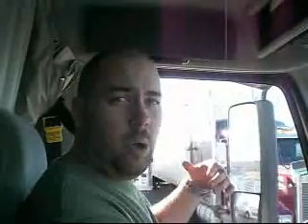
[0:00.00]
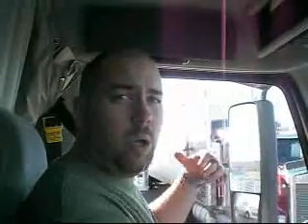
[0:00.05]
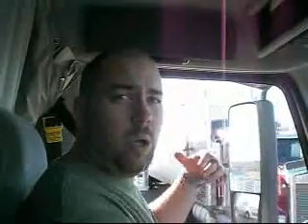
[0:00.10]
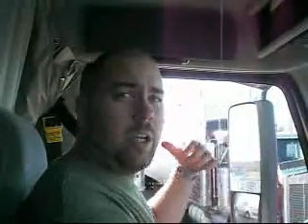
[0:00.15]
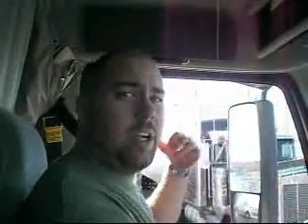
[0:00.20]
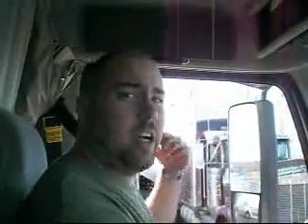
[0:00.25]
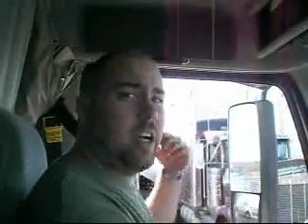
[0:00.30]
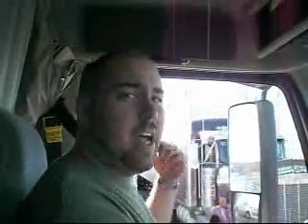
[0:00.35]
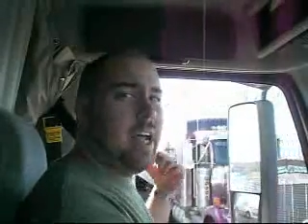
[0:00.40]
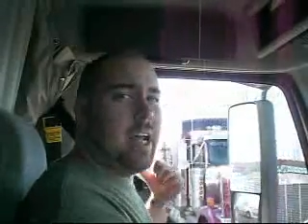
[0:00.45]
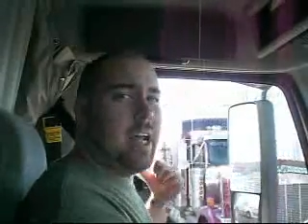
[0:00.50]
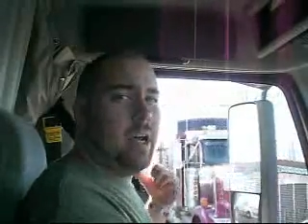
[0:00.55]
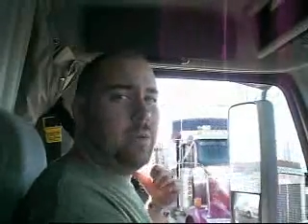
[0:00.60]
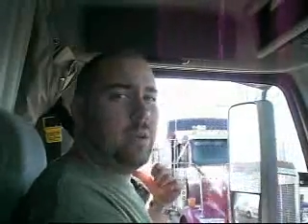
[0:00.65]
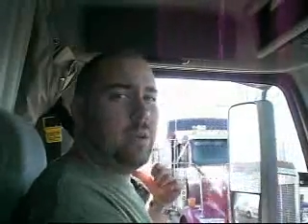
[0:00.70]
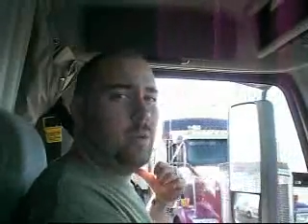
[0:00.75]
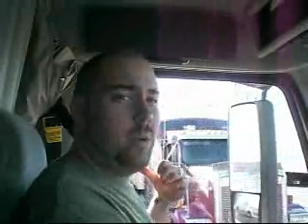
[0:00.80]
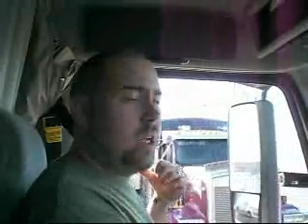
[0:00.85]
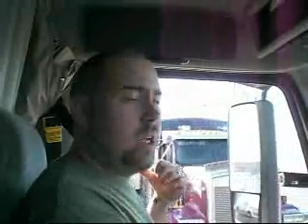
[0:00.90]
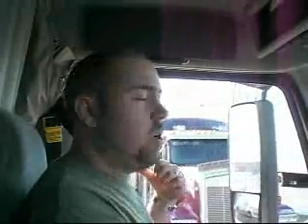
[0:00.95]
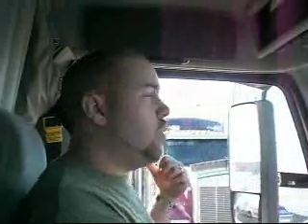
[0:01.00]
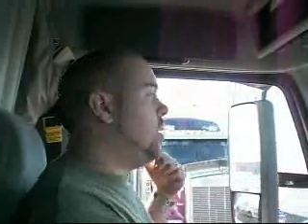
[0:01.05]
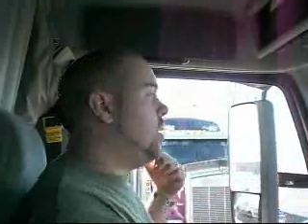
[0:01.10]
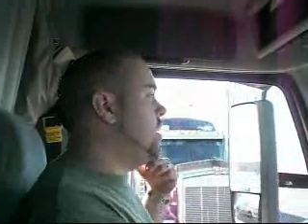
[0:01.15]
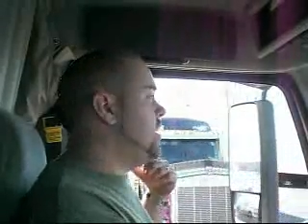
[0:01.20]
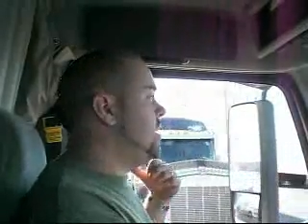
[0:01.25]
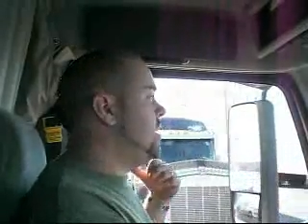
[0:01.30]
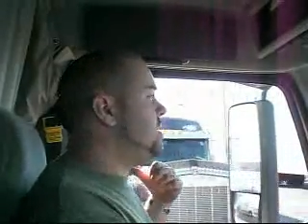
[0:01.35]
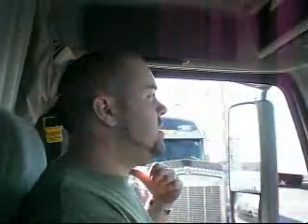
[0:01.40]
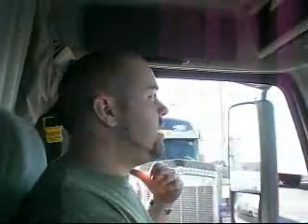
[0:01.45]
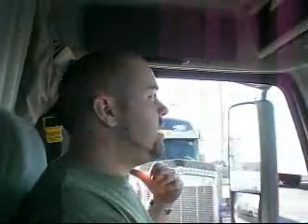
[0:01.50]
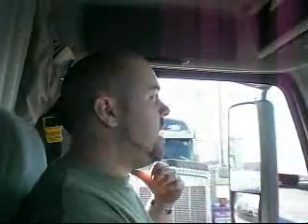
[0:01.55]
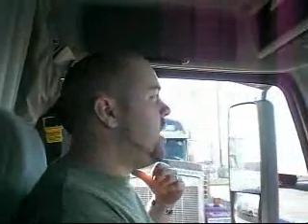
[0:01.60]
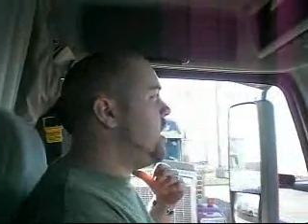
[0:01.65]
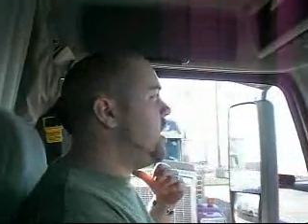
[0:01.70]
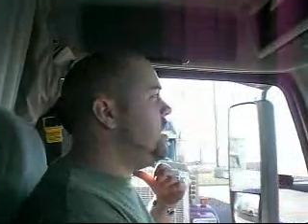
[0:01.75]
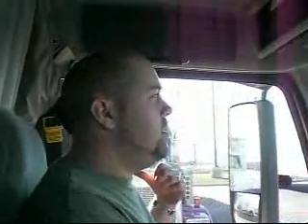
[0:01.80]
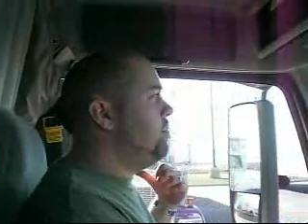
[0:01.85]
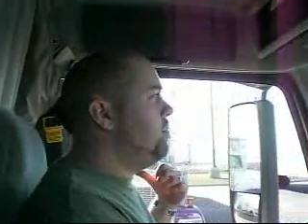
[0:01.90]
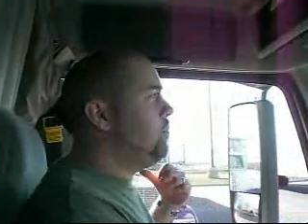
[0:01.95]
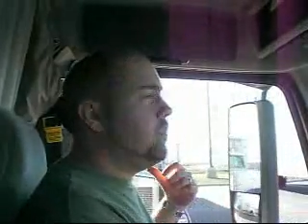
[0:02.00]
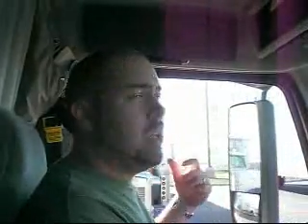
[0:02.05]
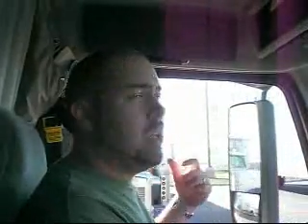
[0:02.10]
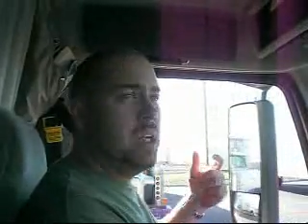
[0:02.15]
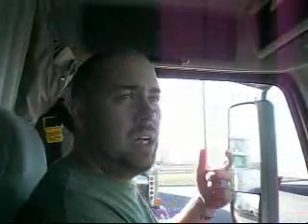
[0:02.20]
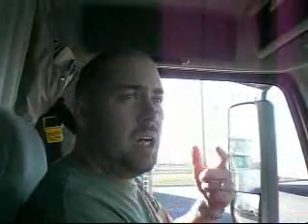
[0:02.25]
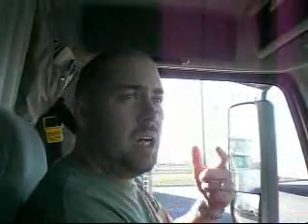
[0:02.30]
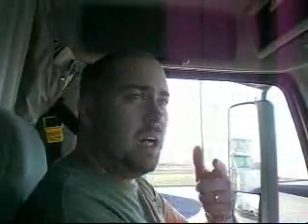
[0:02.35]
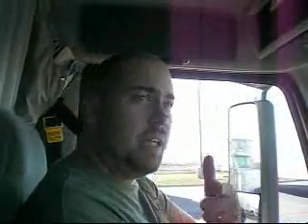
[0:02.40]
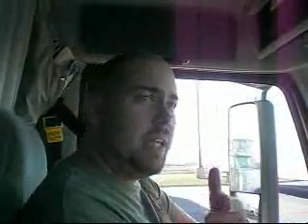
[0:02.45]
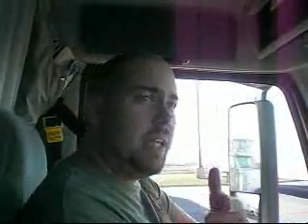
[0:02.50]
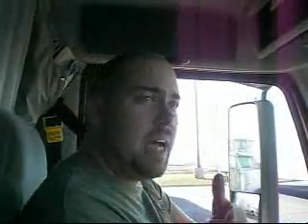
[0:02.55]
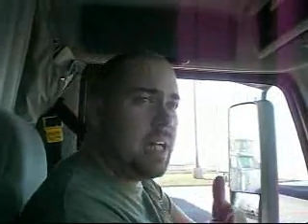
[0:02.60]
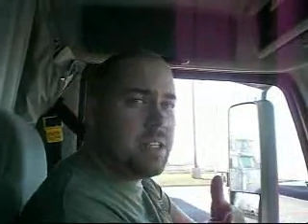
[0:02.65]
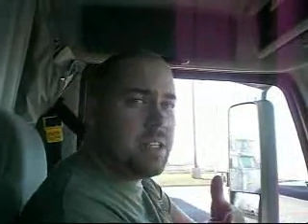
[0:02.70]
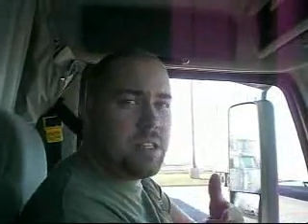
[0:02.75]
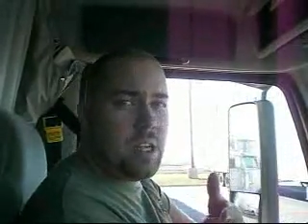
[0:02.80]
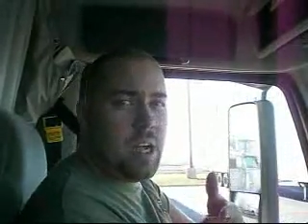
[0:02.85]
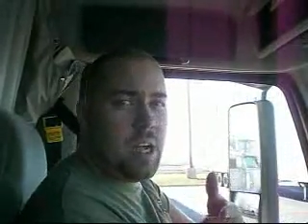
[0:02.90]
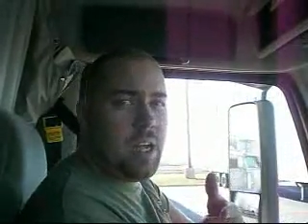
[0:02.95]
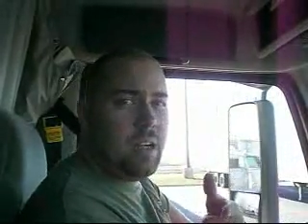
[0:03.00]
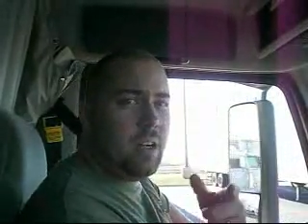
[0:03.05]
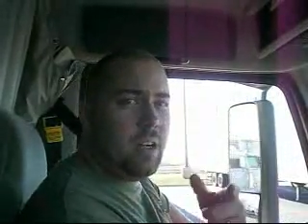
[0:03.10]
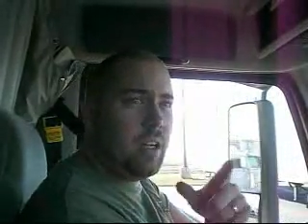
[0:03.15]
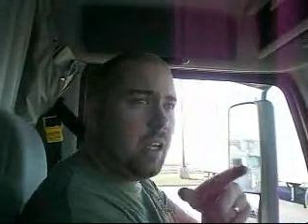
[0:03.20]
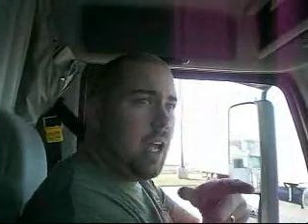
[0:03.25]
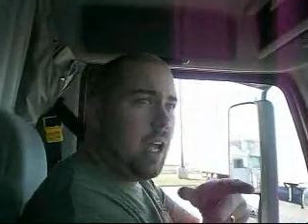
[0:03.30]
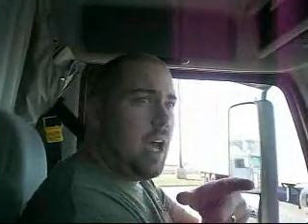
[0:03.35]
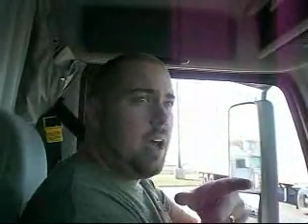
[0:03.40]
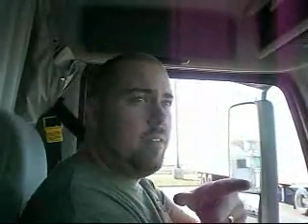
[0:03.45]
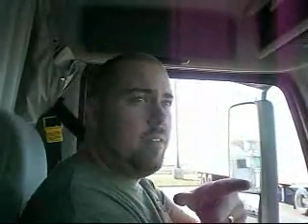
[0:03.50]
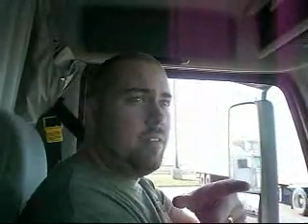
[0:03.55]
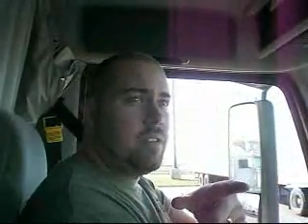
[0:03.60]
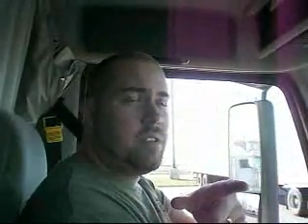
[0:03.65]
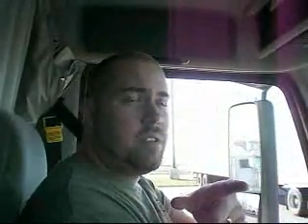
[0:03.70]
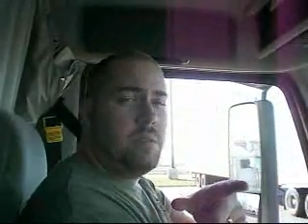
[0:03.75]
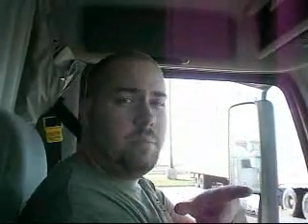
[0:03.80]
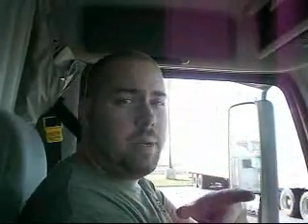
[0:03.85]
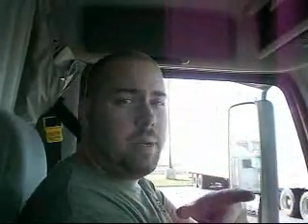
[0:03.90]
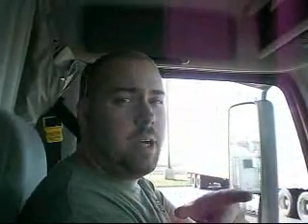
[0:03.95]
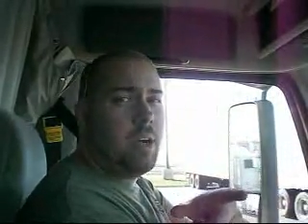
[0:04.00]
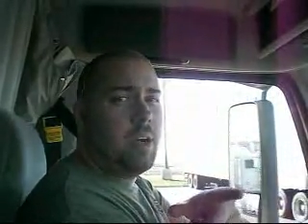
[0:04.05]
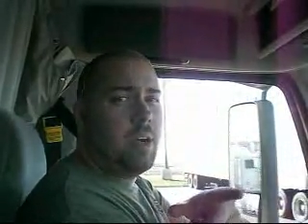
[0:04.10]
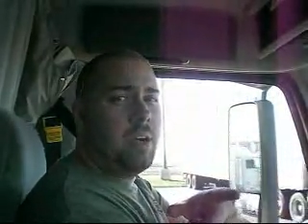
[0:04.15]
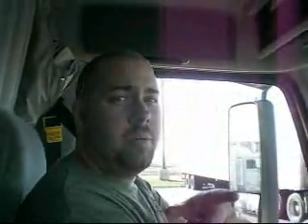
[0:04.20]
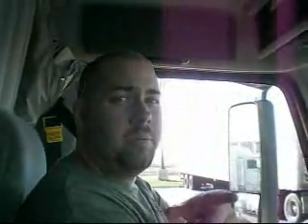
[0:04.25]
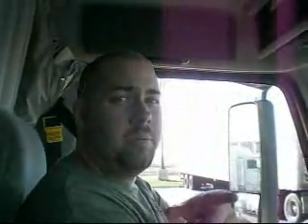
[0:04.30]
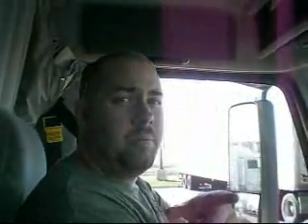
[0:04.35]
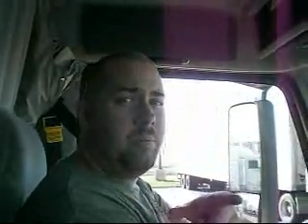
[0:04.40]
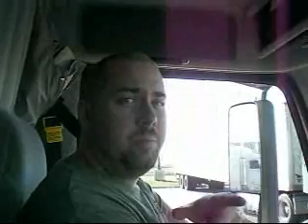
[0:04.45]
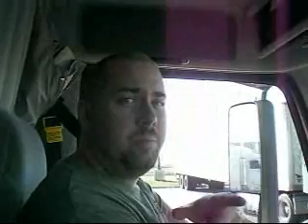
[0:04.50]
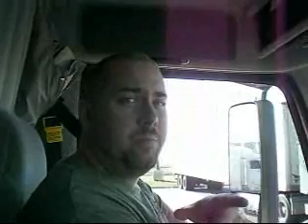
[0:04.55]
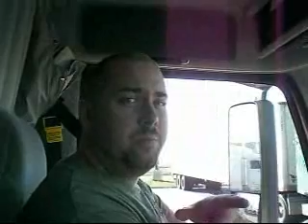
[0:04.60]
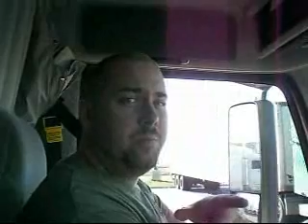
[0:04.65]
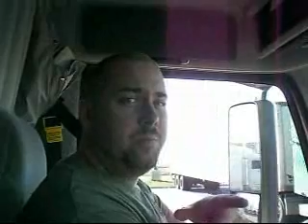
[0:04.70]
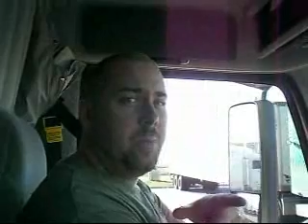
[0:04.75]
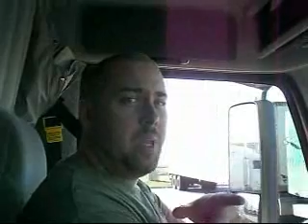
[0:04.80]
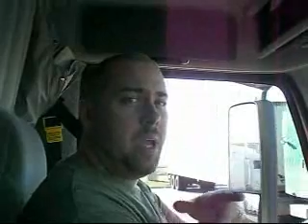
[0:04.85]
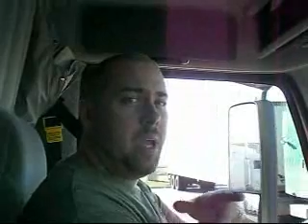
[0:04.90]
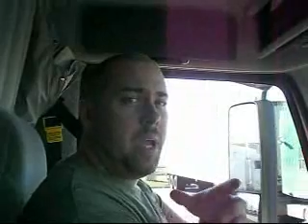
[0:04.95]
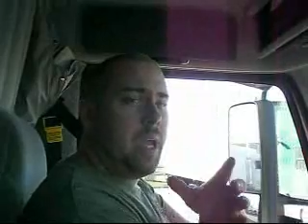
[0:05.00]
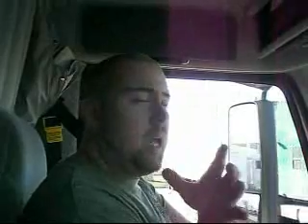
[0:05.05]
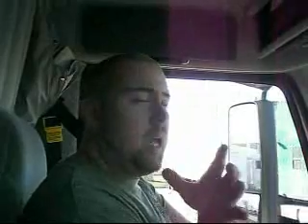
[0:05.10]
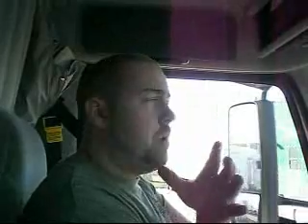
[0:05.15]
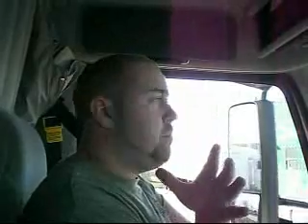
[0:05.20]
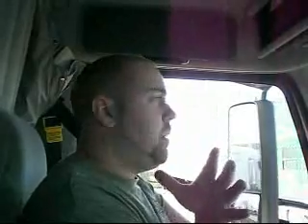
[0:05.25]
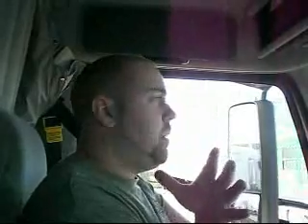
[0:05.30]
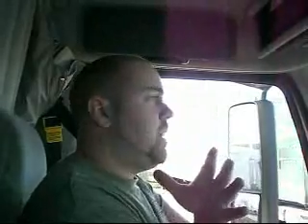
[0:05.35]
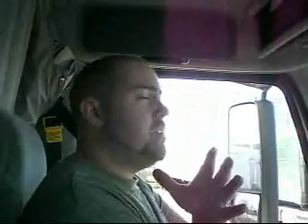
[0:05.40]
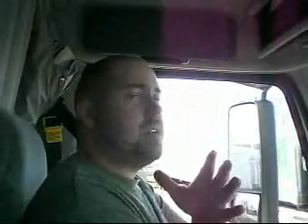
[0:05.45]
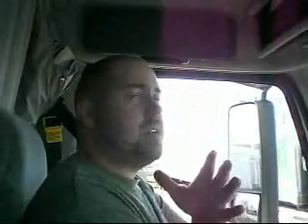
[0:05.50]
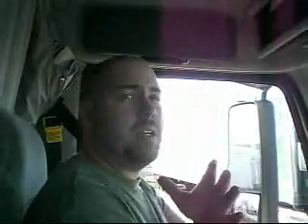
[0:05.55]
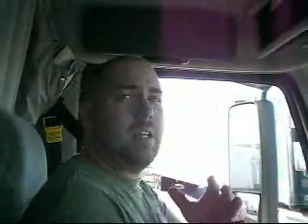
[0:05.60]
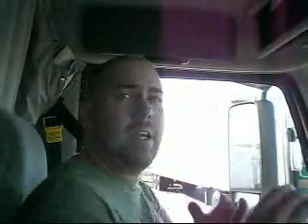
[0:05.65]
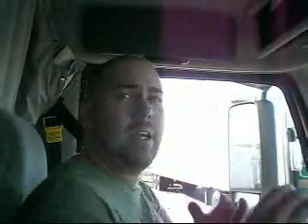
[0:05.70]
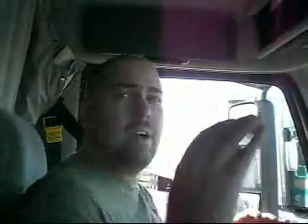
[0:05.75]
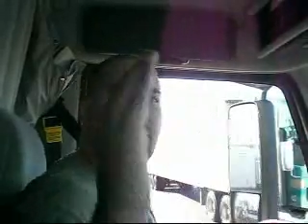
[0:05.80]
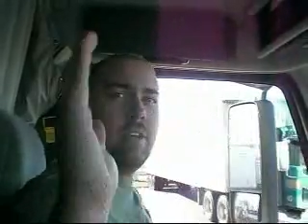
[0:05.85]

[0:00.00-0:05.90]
roll your head out the window on this side. On that side, all you have is the mirror. And basically